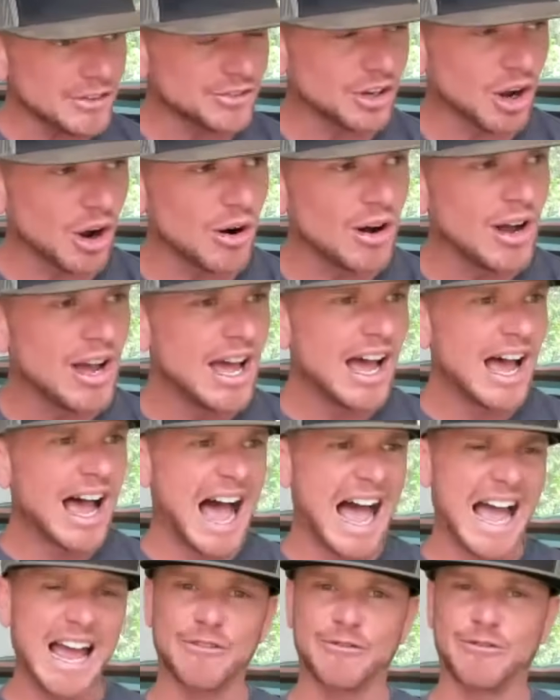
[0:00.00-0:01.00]
So
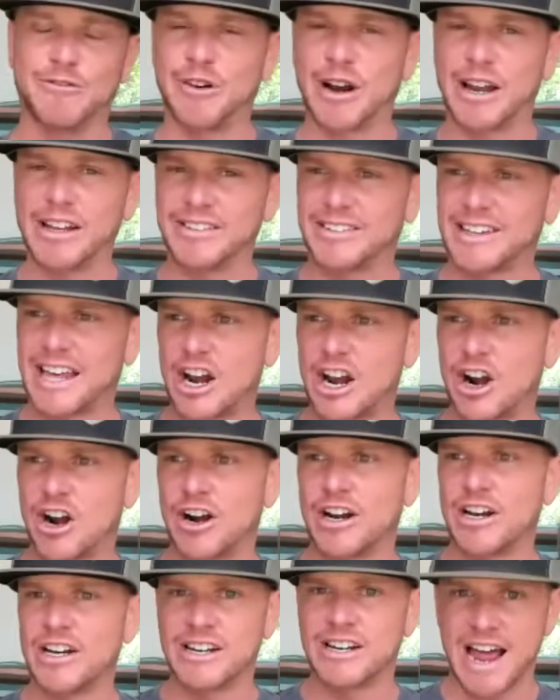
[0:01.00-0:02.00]
I have friends that
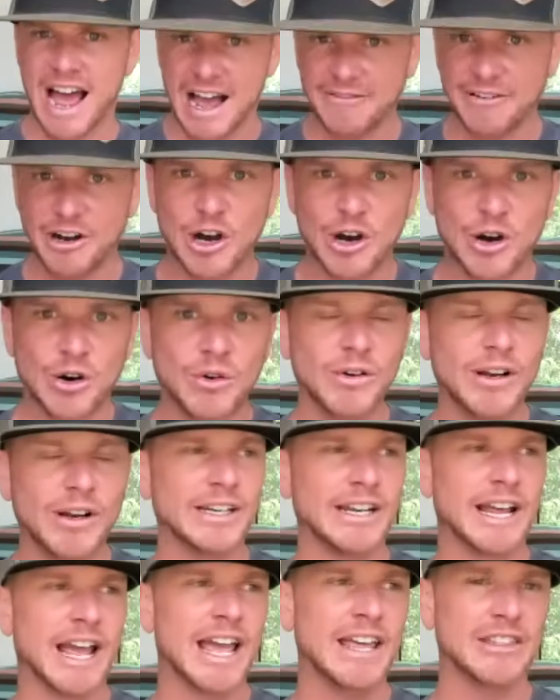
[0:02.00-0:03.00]
are Navajo
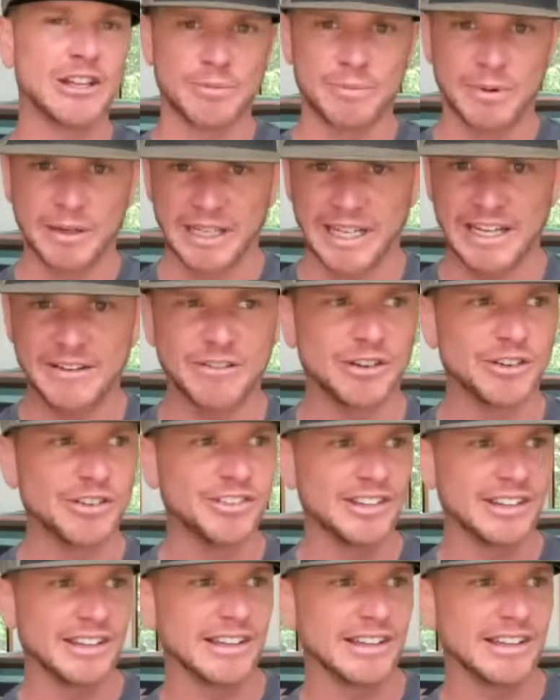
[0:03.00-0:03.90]
and they're believers,